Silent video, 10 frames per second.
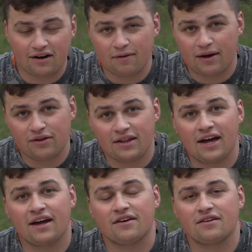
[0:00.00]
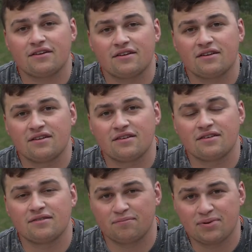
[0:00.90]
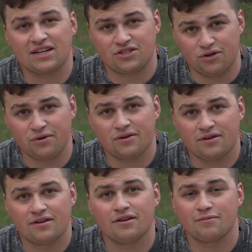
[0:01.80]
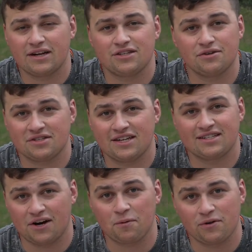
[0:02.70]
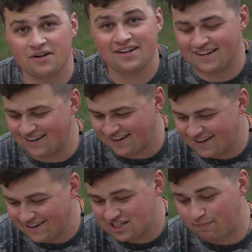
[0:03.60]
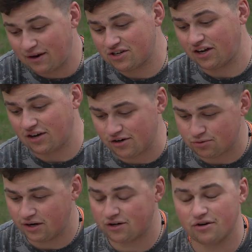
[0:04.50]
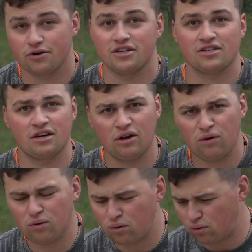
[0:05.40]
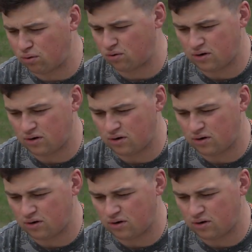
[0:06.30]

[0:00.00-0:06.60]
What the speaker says: out and about in that, bless you, because that's terrible, especially 122 degrees. Whew.